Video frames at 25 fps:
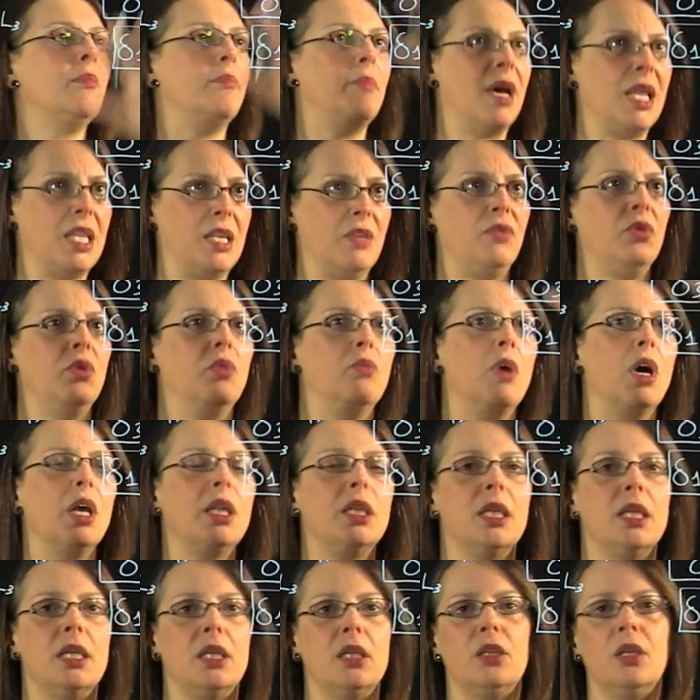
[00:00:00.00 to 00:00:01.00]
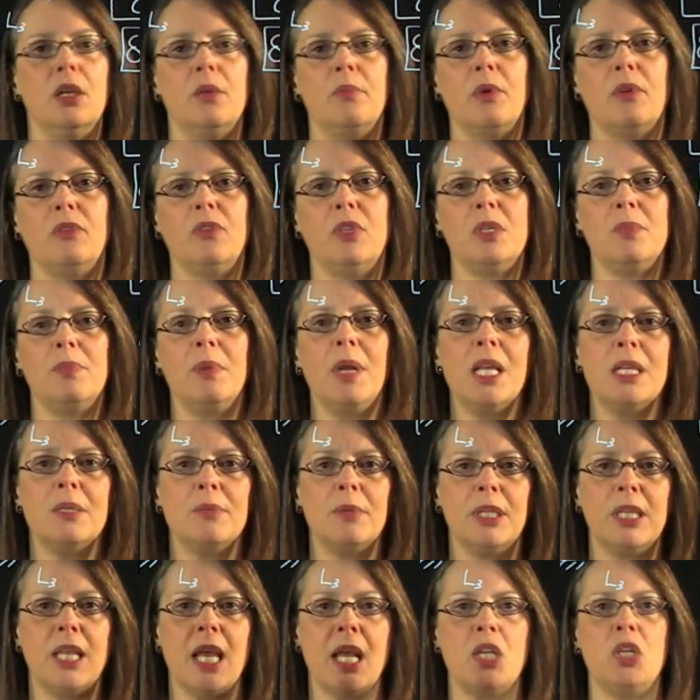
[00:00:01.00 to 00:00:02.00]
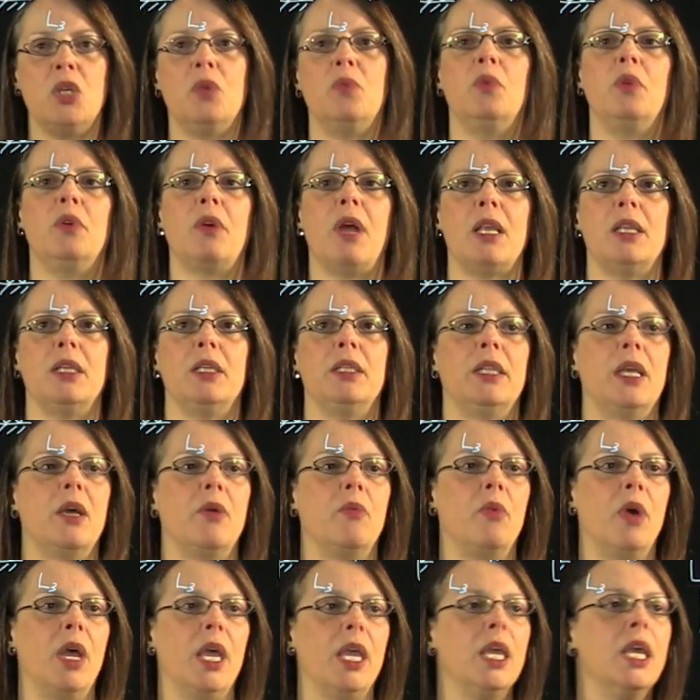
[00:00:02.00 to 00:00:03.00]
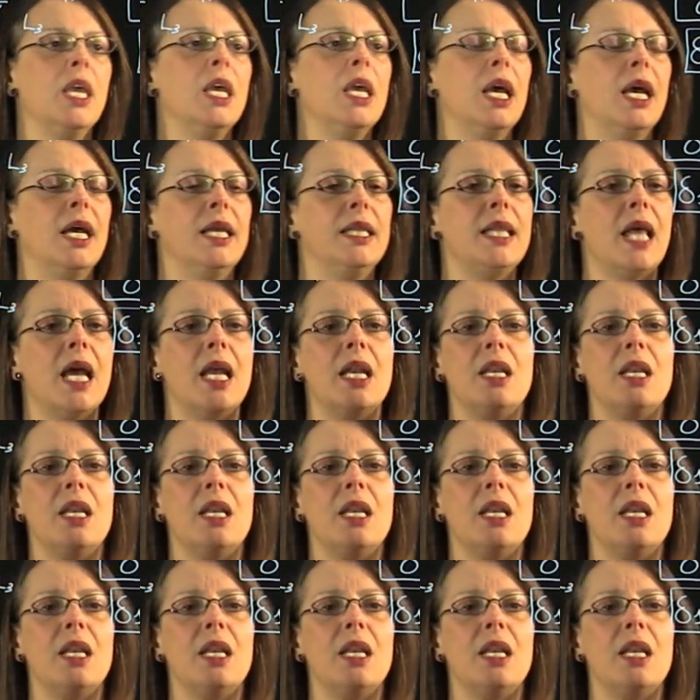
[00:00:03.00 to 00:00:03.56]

But if you want it in terms of displacement, then you would write it that way. And